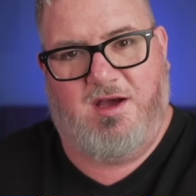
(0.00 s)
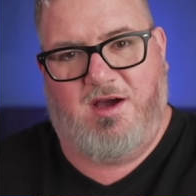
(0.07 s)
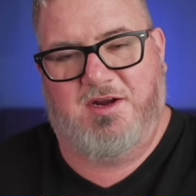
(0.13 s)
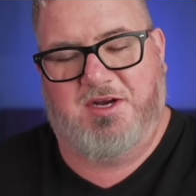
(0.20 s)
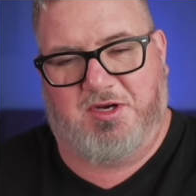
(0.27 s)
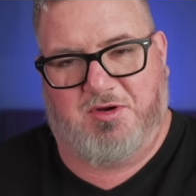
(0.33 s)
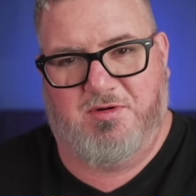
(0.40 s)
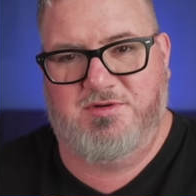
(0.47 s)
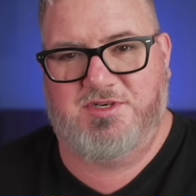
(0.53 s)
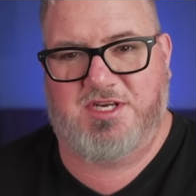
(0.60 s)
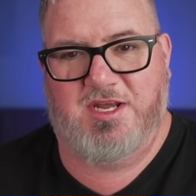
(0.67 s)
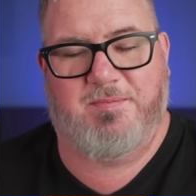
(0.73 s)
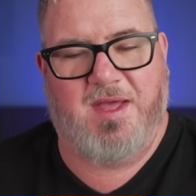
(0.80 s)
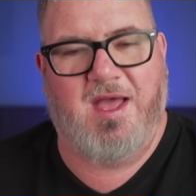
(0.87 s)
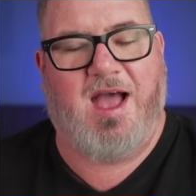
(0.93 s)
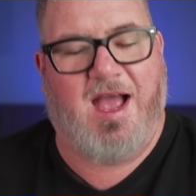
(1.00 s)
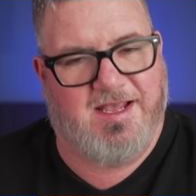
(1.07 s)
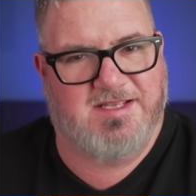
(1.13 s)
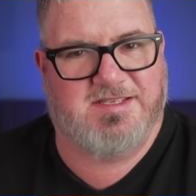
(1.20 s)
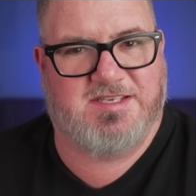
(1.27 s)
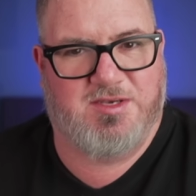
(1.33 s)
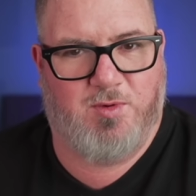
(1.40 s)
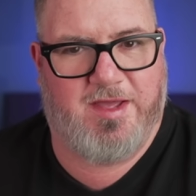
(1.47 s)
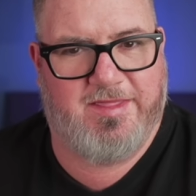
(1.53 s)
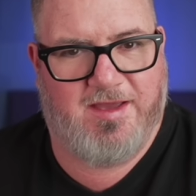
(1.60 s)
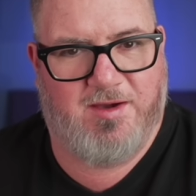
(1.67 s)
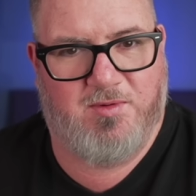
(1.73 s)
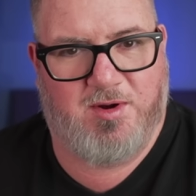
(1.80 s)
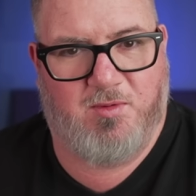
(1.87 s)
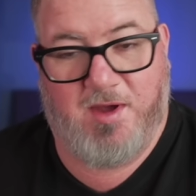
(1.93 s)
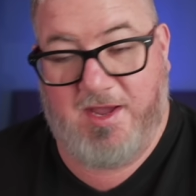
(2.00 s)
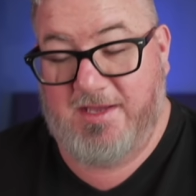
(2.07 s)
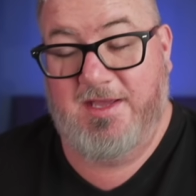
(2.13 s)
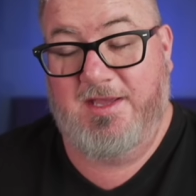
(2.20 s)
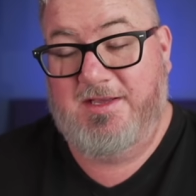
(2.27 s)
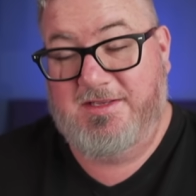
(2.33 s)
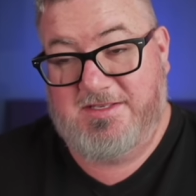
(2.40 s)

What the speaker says: on a cruise ship? I can see why that went away.